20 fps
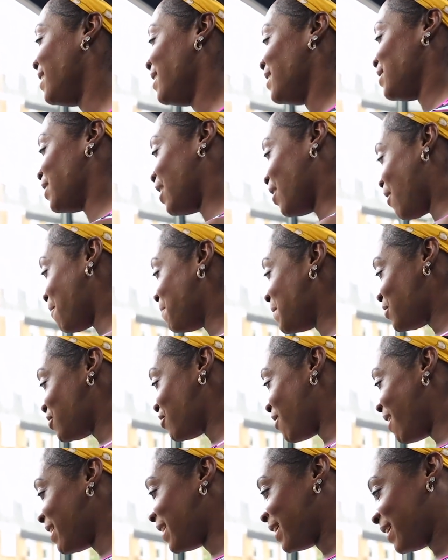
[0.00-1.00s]
So I've been
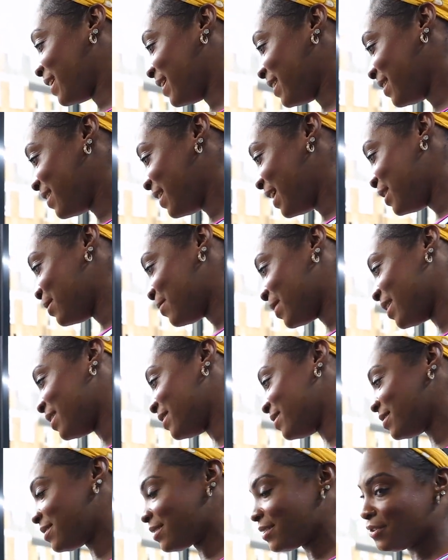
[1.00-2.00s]
trying.
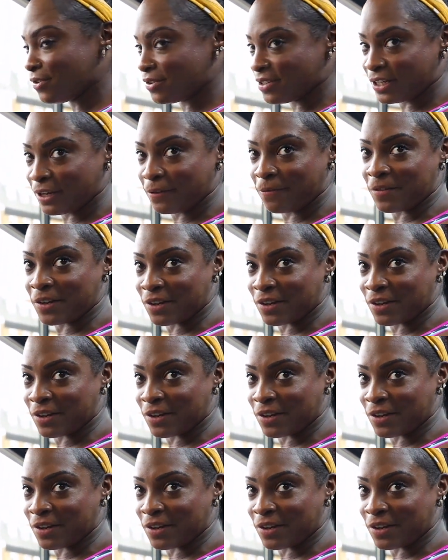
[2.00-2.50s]
Anyways, you'll see for